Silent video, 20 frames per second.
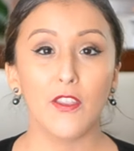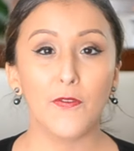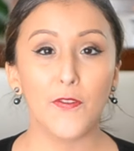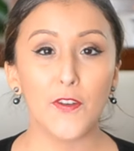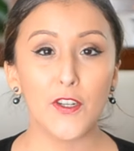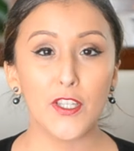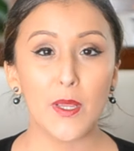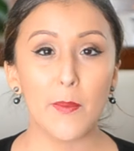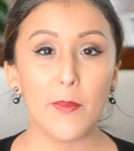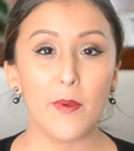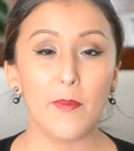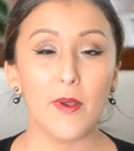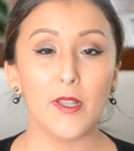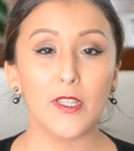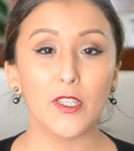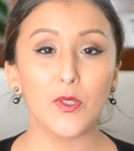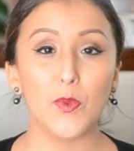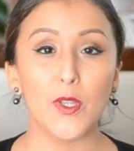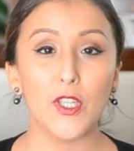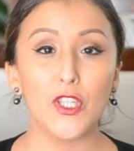The first couple
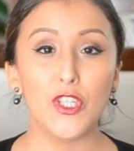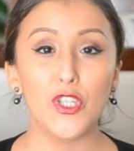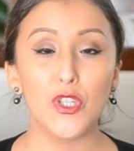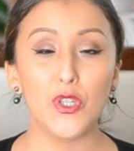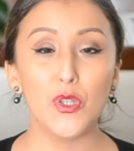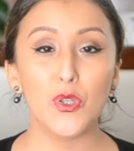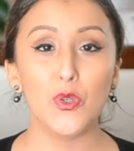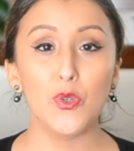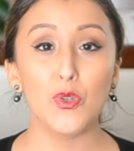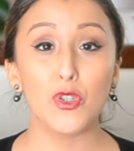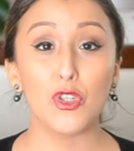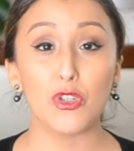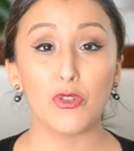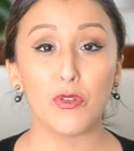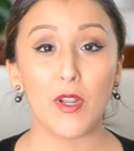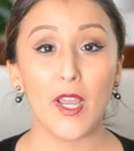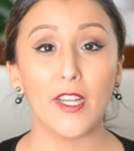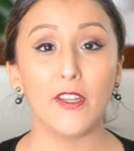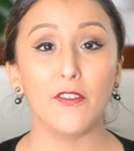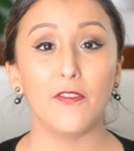months we do
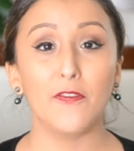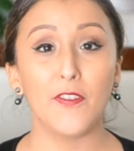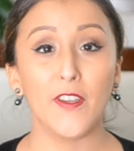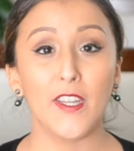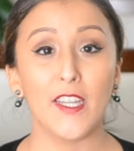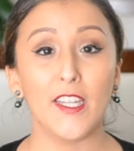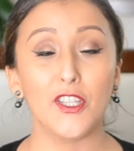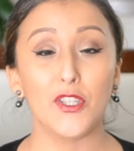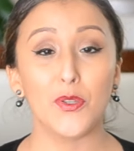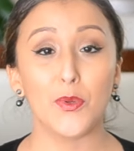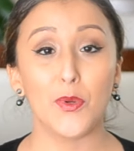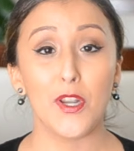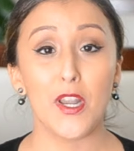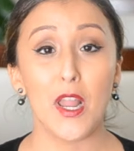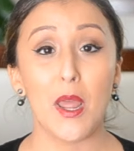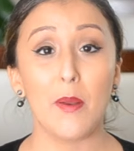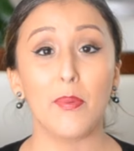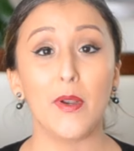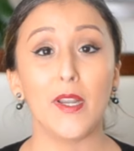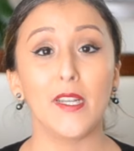try to fit into our
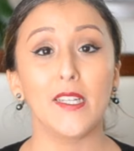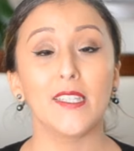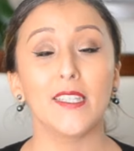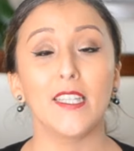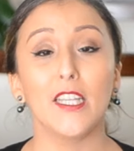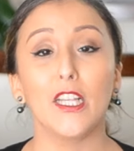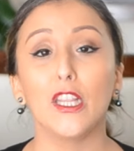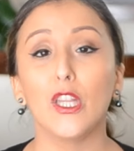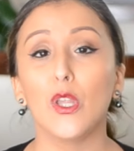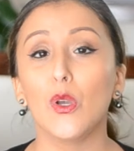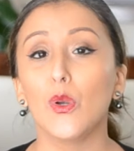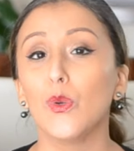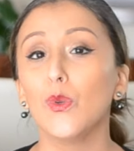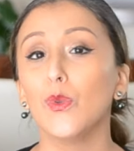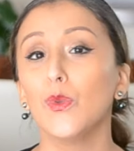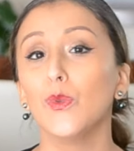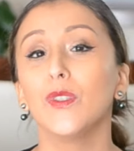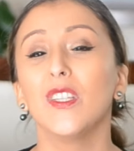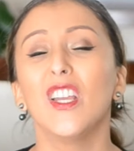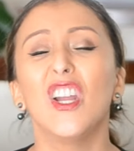non-pregnancy
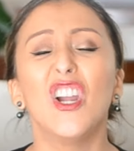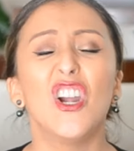clothes,